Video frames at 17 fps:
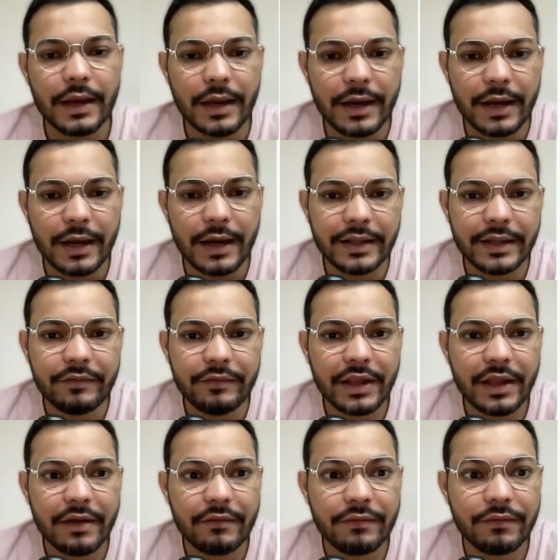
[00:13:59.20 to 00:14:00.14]
And then we
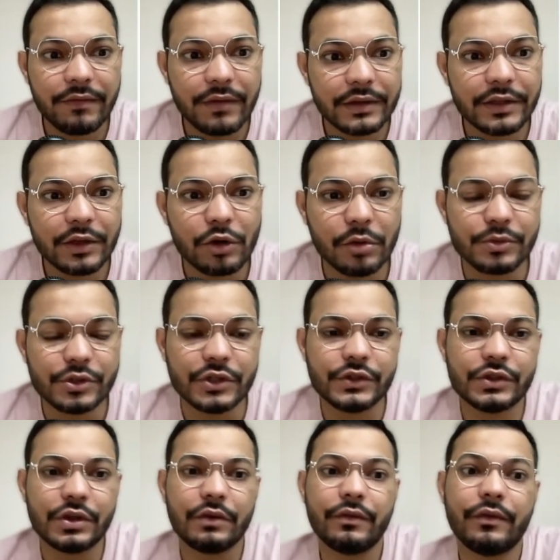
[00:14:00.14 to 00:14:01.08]
have further
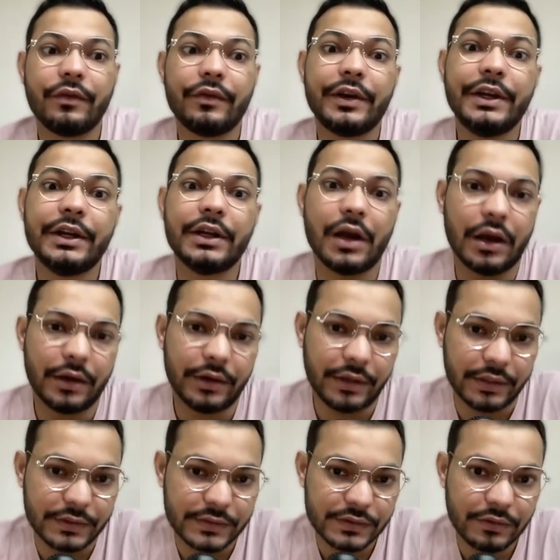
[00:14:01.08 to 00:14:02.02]
options of
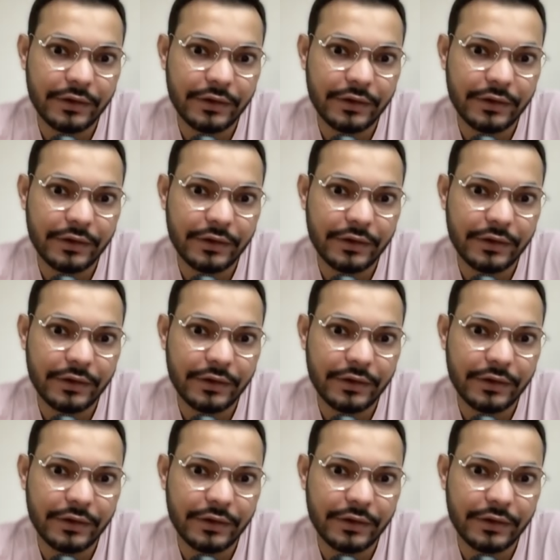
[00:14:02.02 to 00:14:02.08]
retargetings.